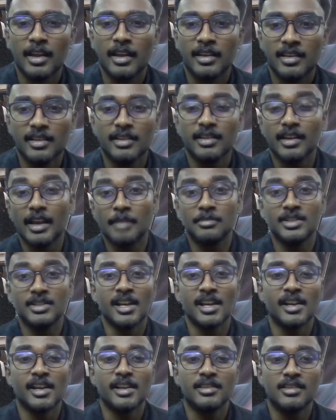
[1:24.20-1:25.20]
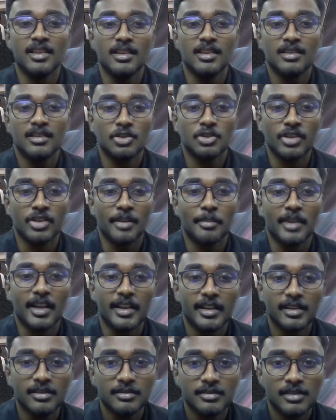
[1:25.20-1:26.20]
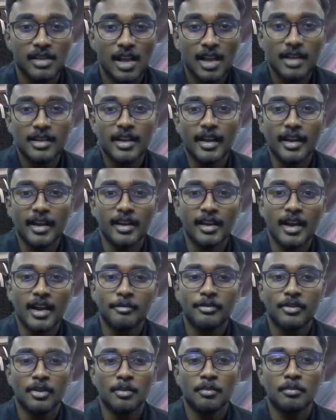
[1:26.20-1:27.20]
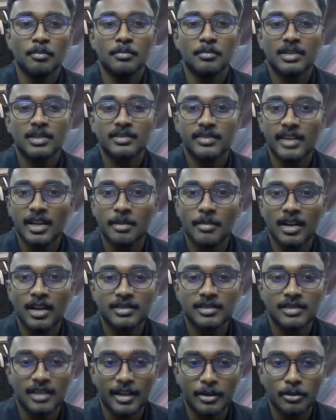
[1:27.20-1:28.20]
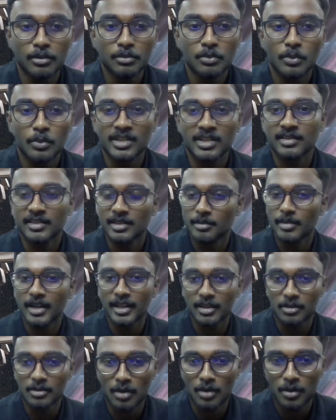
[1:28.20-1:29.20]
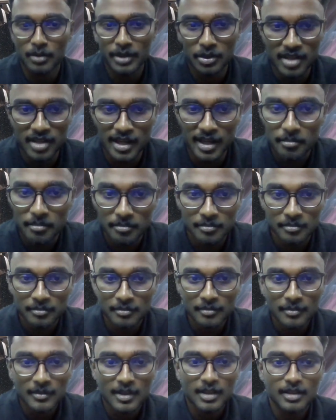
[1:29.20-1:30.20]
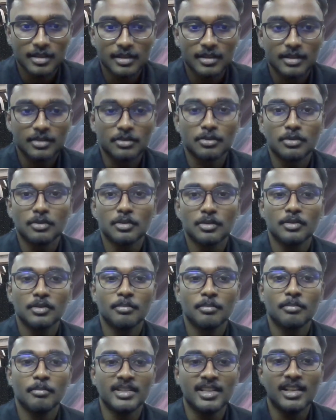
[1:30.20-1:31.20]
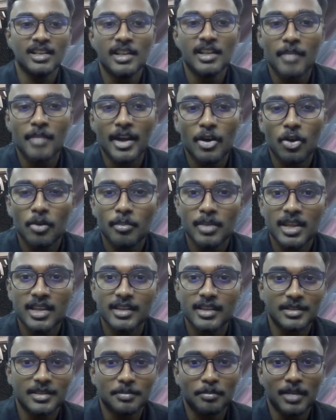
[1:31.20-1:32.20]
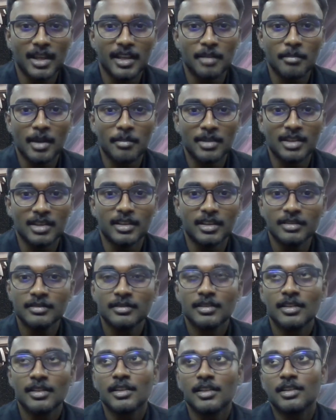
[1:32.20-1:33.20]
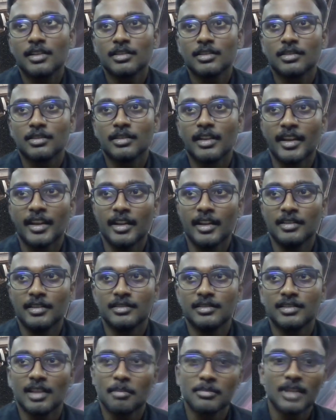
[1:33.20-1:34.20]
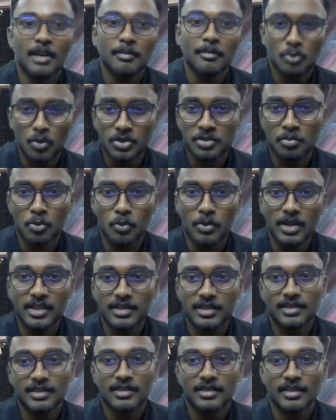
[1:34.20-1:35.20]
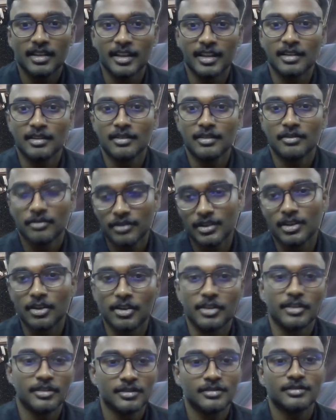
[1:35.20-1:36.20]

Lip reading: here, MGIIT, UTM-KL. And I'm from Sri Kembangan, Selangor, which is nearby to our UTM. So, basically, my hobby is playing badminton and sometimes watch movies and further on.